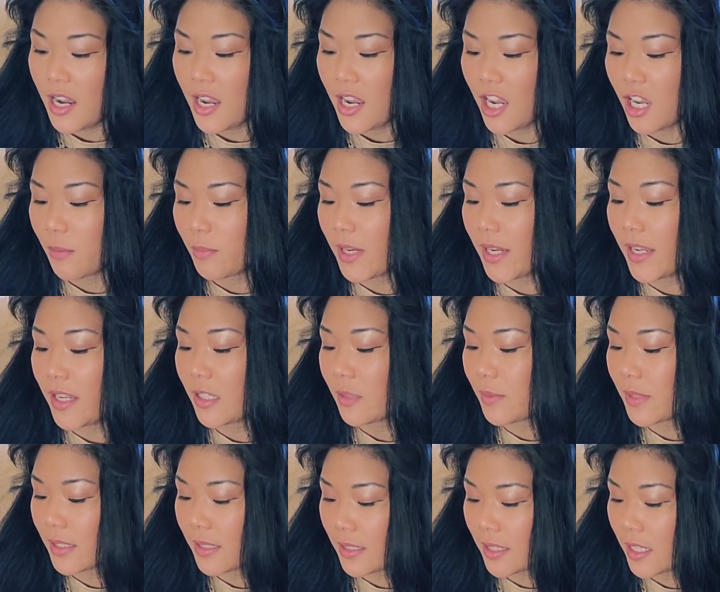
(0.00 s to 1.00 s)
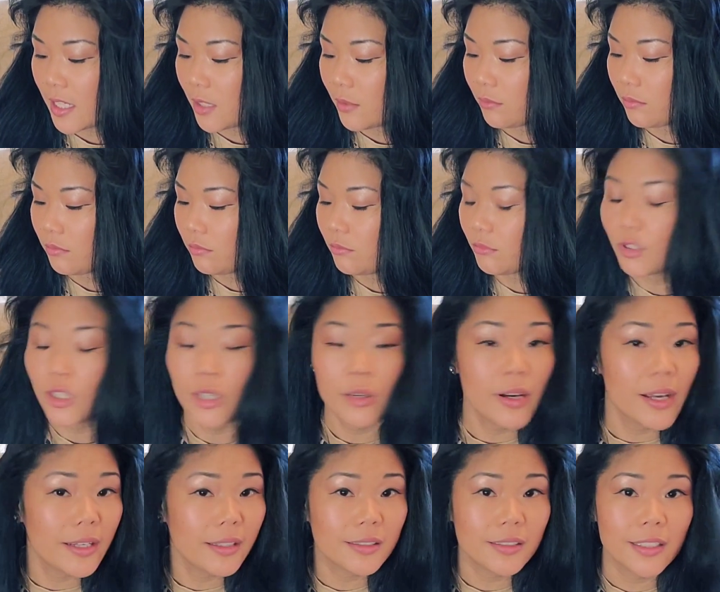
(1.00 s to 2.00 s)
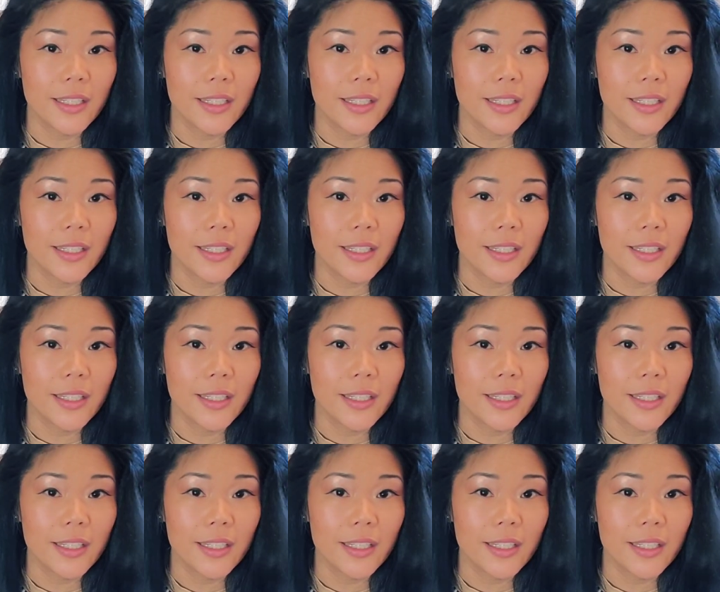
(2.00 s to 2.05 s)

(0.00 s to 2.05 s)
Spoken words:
And my husband said, go ahead and